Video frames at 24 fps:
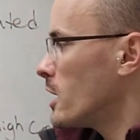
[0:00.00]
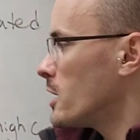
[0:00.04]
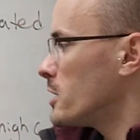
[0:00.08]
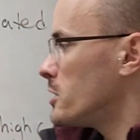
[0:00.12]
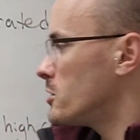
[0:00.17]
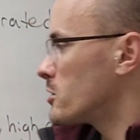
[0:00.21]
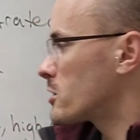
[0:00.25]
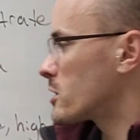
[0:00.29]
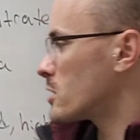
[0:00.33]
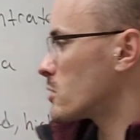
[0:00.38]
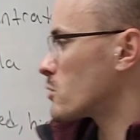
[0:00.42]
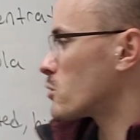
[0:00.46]

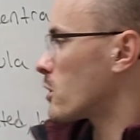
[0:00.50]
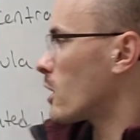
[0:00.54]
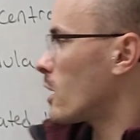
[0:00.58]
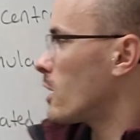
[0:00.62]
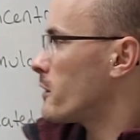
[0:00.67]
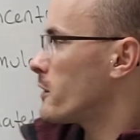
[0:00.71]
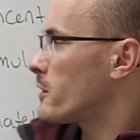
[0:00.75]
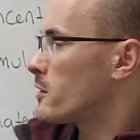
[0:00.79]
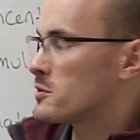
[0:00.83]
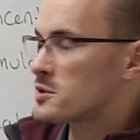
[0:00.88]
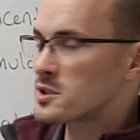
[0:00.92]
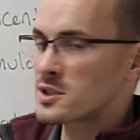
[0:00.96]
you can
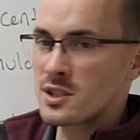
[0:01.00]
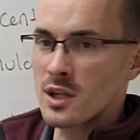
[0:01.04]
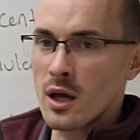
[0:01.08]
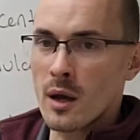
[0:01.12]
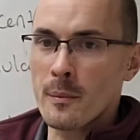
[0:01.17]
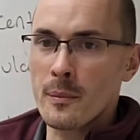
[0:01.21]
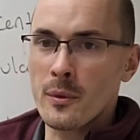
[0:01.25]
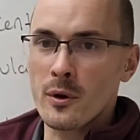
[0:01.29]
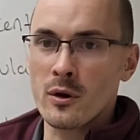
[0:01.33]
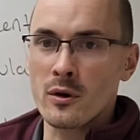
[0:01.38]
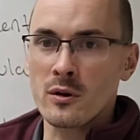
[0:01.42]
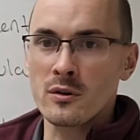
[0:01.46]
run those
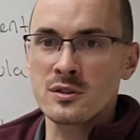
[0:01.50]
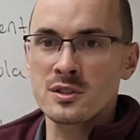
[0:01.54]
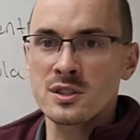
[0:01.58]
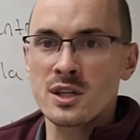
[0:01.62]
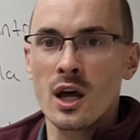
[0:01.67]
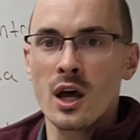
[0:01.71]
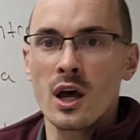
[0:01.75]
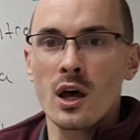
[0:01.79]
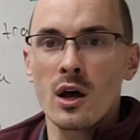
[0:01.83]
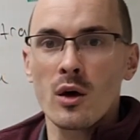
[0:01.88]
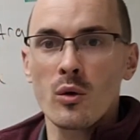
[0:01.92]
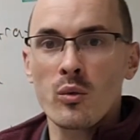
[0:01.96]
numbers
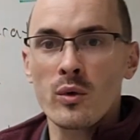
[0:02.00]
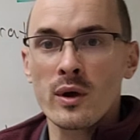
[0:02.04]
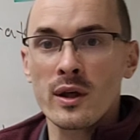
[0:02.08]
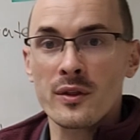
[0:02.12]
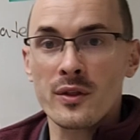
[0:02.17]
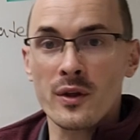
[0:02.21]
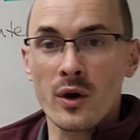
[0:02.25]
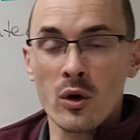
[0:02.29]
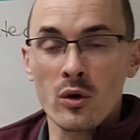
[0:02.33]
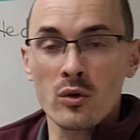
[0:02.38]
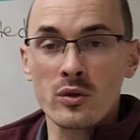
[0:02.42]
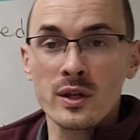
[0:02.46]

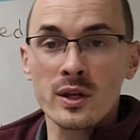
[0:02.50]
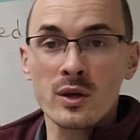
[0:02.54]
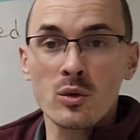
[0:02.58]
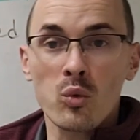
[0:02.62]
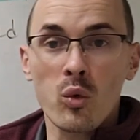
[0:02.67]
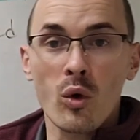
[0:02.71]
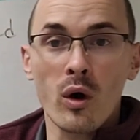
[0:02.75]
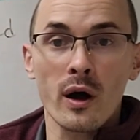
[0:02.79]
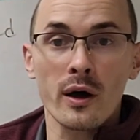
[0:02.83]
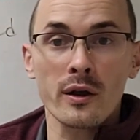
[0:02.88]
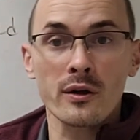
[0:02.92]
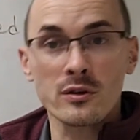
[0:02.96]
with only
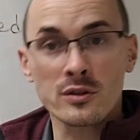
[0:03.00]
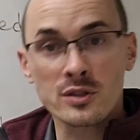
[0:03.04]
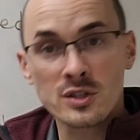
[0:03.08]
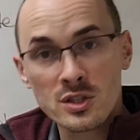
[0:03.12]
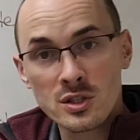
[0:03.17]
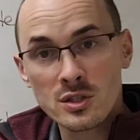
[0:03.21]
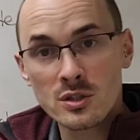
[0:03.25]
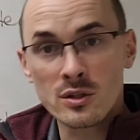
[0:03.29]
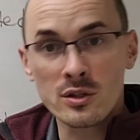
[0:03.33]
1 or